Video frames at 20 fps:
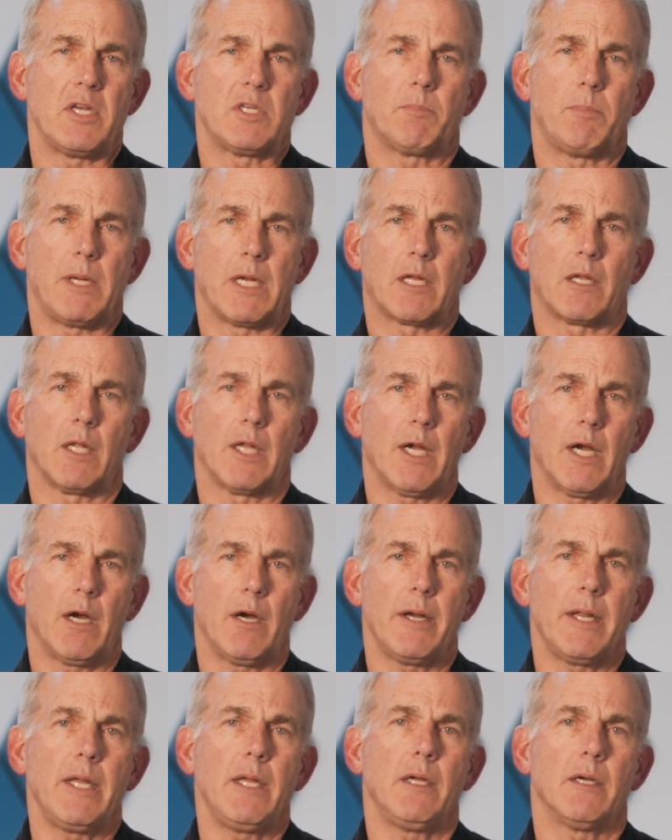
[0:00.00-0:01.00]
needs to be
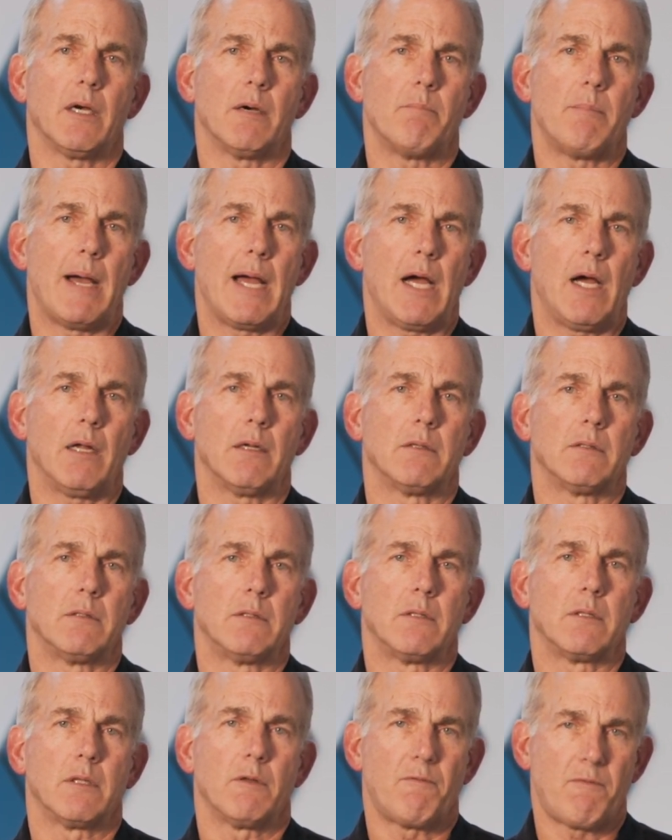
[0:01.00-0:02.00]
clarity about
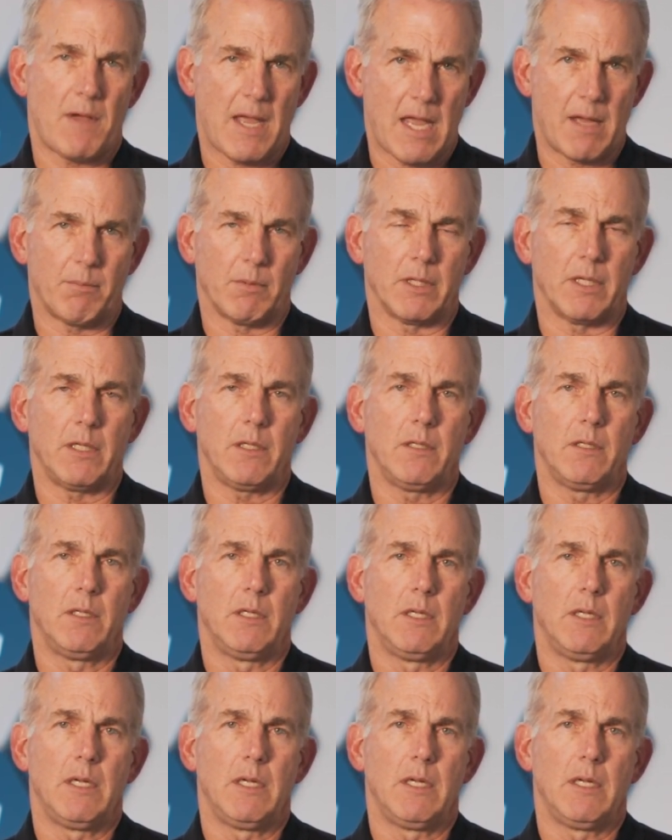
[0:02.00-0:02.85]
the family